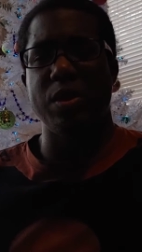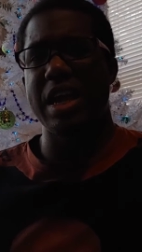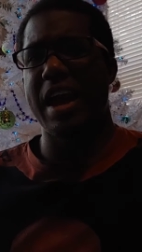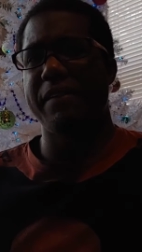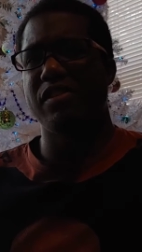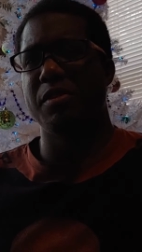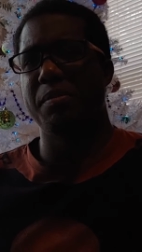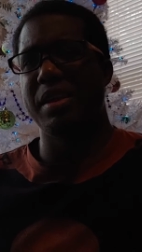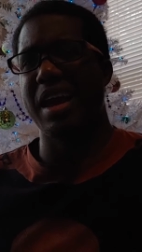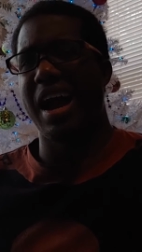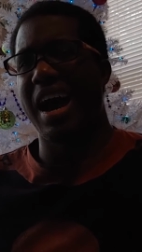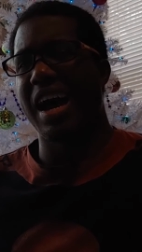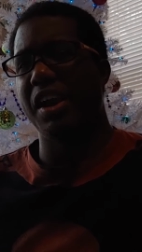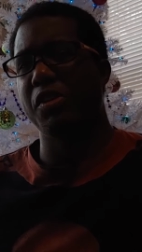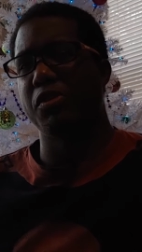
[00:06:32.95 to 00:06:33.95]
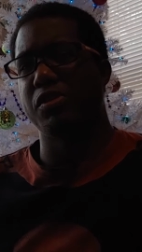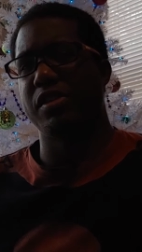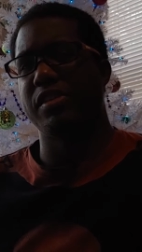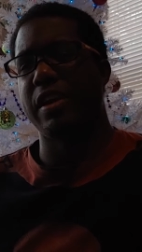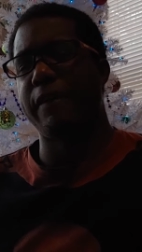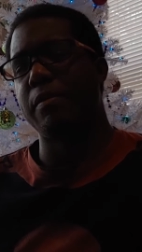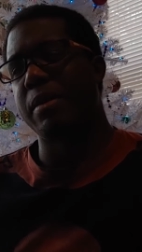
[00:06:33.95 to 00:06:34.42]
We have to be honest with
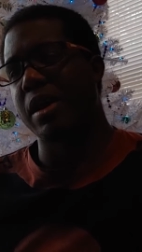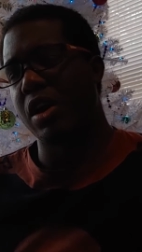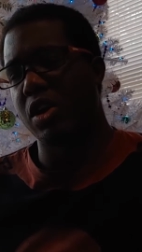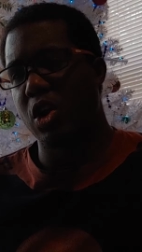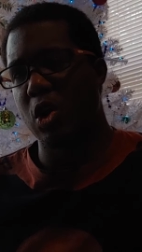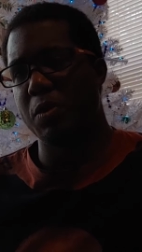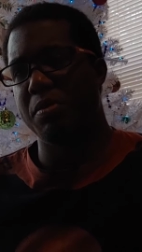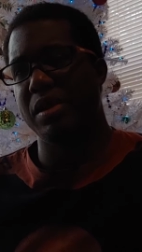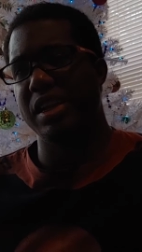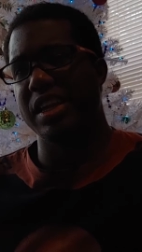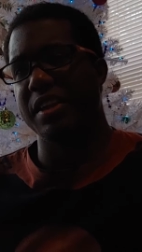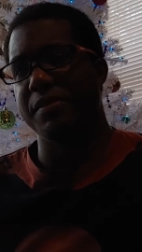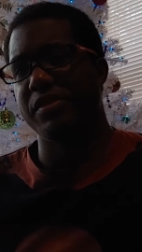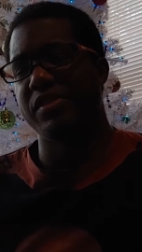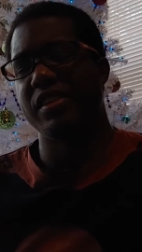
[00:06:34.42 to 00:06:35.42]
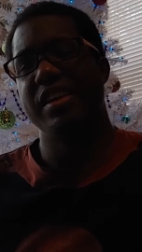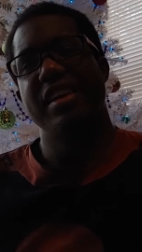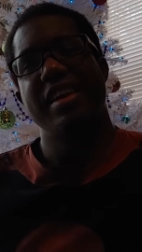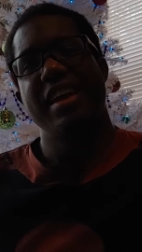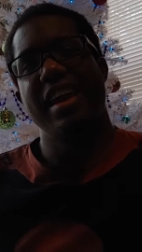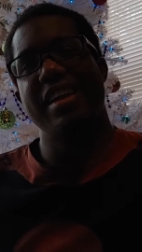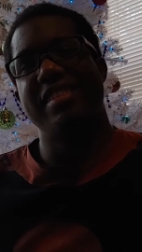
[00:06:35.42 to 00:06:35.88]
ourselves about our own beliefs
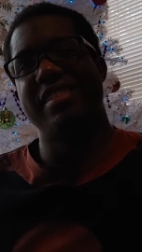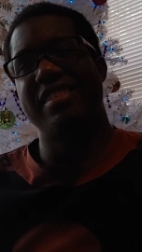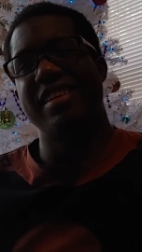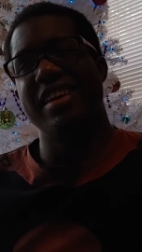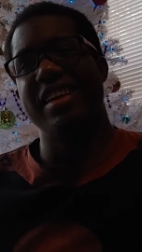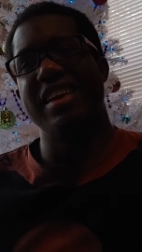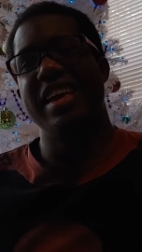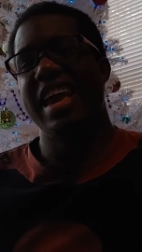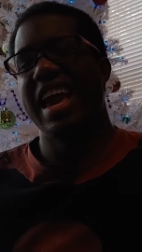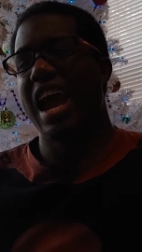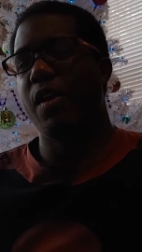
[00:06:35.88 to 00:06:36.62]
and see,